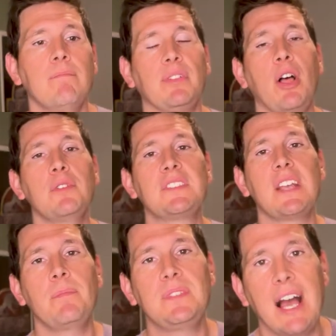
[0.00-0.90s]
blows
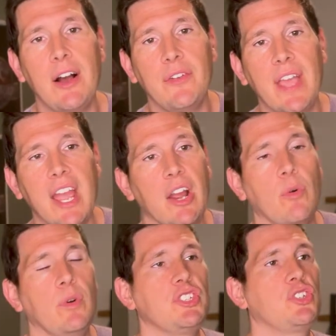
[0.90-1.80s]
up down there,
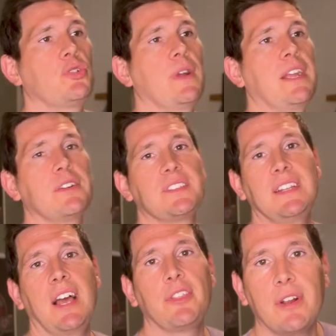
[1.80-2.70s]
which triggers
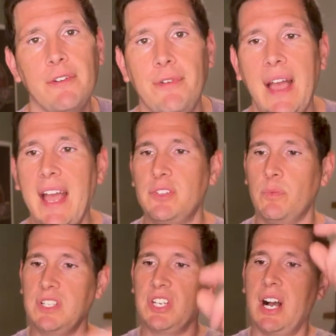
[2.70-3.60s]
another event, which